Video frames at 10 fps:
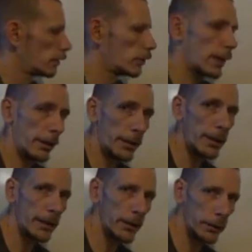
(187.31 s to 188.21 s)
You may
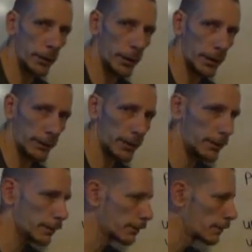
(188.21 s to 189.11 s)
think that you are
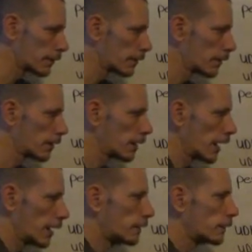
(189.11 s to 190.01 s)
living,
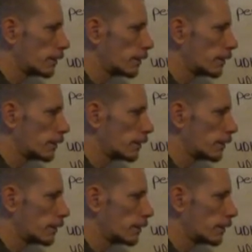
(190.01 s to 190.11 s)
and